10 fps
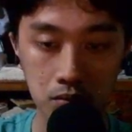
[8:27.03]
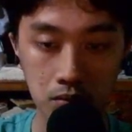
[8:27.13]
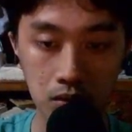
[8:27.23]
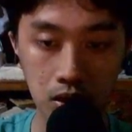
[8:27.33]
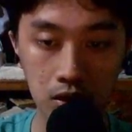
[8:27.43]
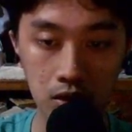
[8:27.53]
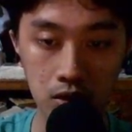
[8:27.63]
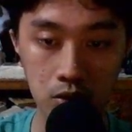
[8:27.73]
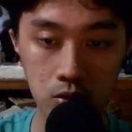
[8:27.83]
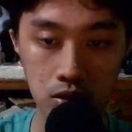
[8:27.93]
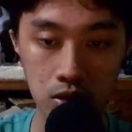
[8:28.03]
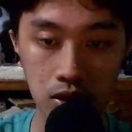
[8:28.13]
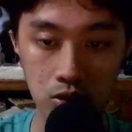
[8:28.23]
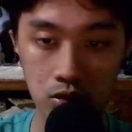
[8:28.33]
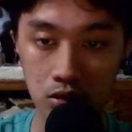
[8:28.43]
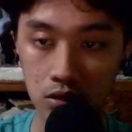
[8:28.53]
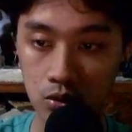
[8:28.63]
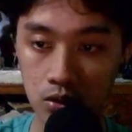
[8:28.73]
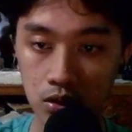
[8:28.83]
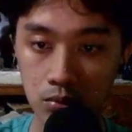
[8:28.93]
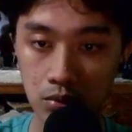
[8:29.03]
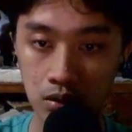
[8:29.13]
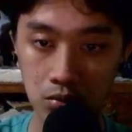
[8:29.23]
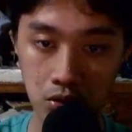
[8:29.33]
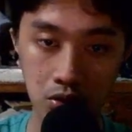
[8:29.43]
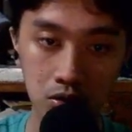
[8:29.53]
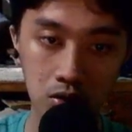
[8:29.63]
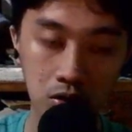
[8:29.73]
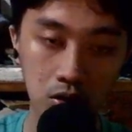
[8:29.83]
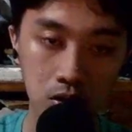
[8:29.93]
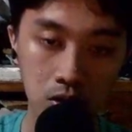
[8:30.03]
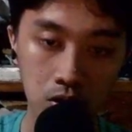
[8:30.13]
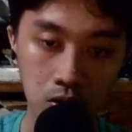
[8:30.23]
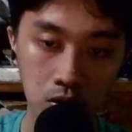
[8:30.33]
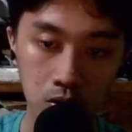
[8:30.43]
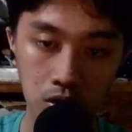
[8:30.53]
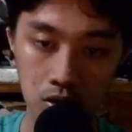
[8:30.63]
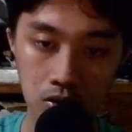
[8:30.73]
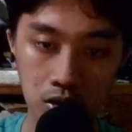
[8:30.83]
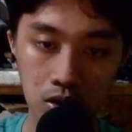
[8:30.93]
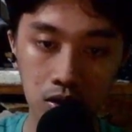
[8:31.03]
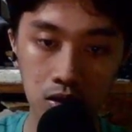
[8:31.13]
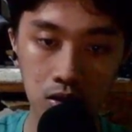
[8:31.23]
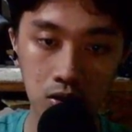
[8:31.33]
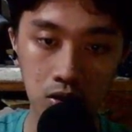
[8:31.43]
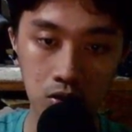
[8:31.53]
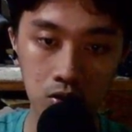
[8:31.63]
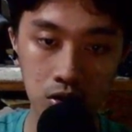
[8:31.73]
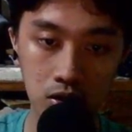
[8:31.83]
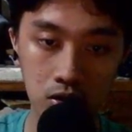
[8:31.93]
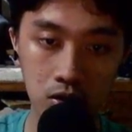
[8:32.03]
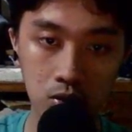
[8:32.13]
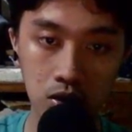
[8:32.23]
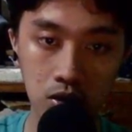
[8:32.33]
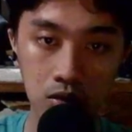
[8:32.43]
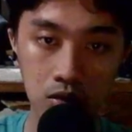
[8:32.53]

I think this one is actually the sweet spot, because we're not really gonna auto sell seaweed